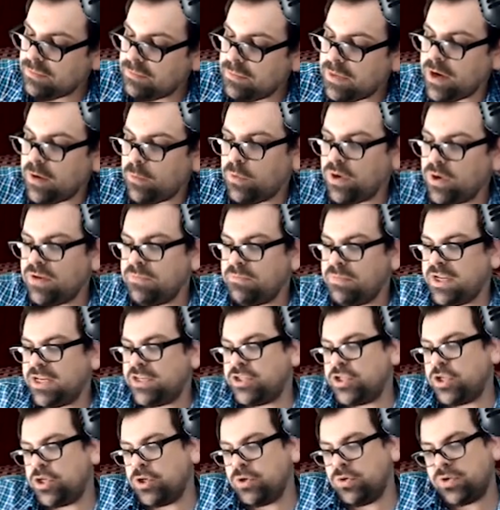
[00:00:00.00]
But it wouldn't be
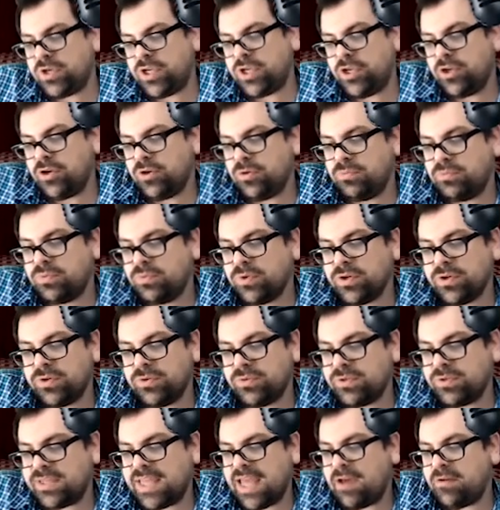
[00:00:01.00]
2 cube
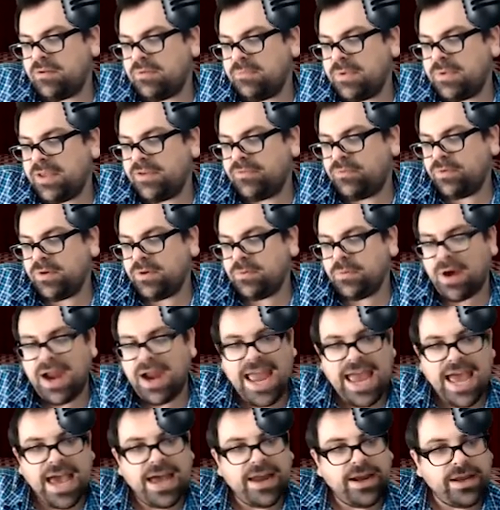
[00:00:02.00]
root. That would be if we were
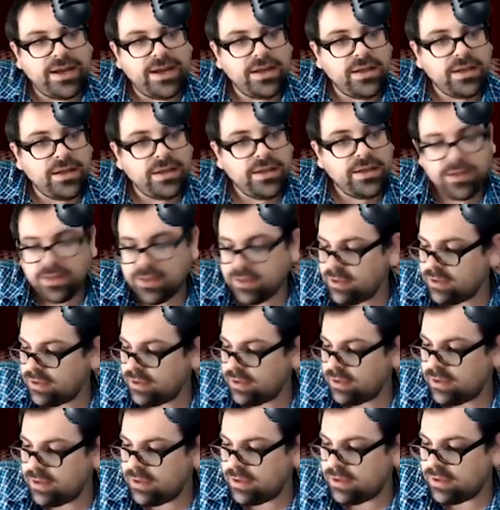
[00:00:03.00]
adding.
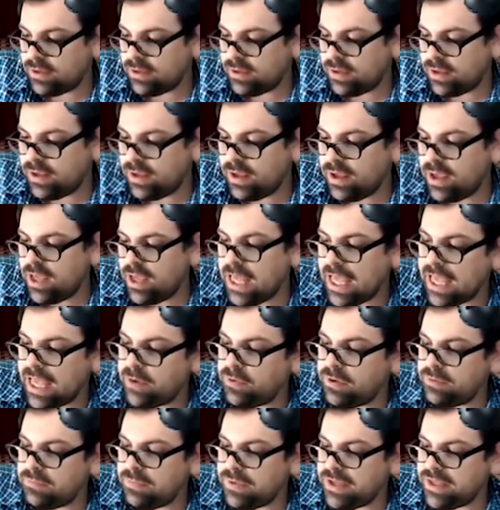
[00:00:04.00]
It
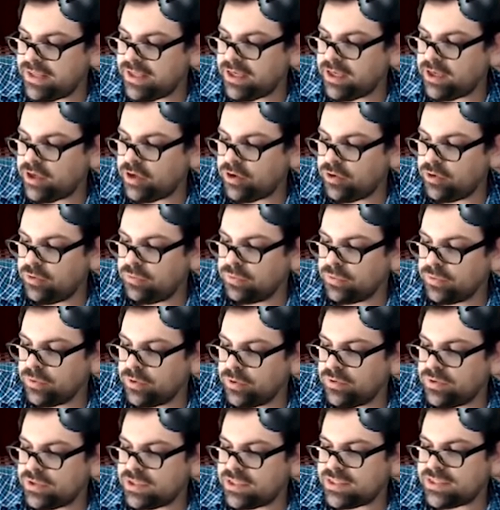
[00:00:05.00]
would be the cube
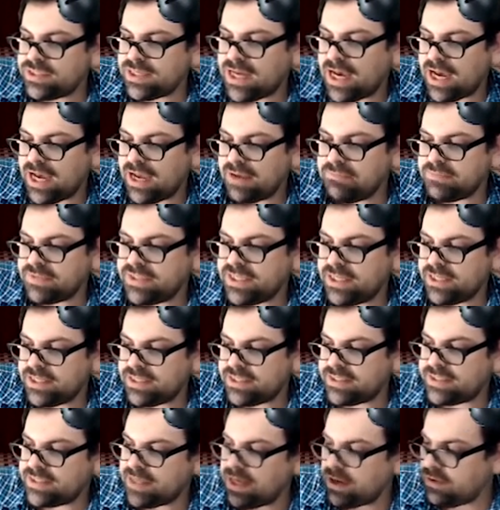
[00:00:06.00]
root times
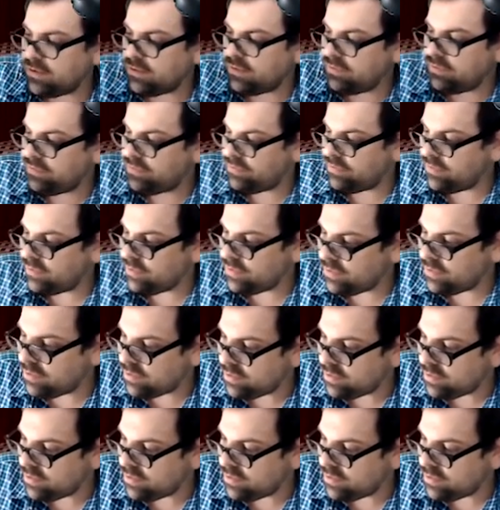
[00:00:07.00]
itself.